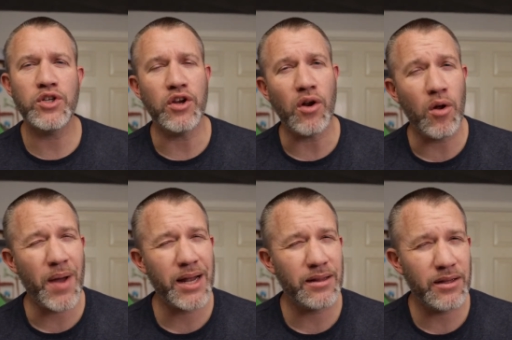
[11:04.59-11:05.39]
and you don't
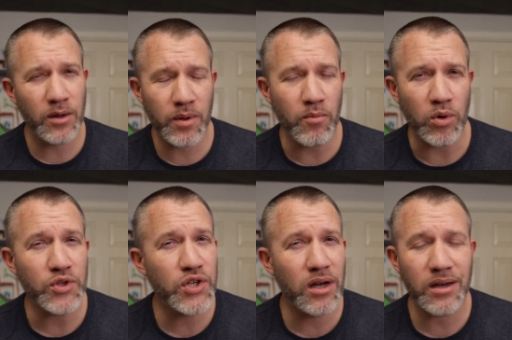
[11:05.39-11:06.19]
mind a little bit more
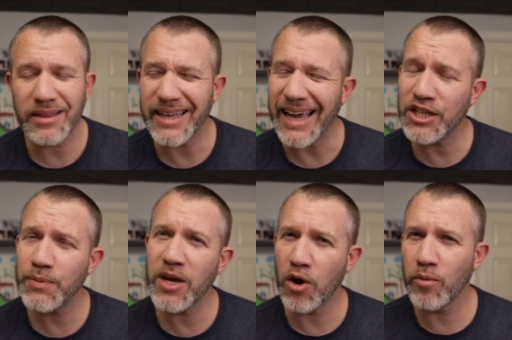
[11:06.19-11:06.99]
chunk, the
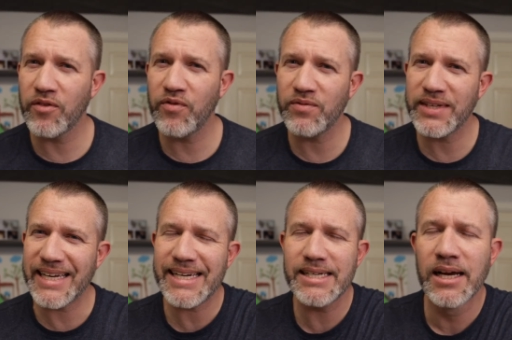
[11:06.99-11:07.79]
HP Omen
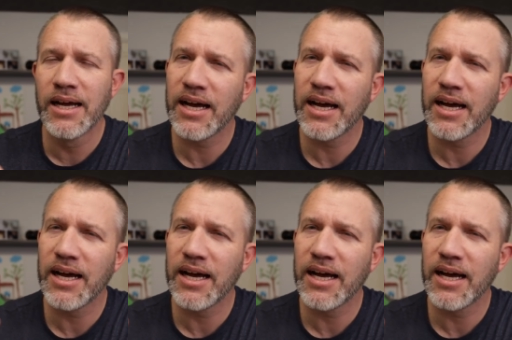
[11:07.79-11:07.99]
15,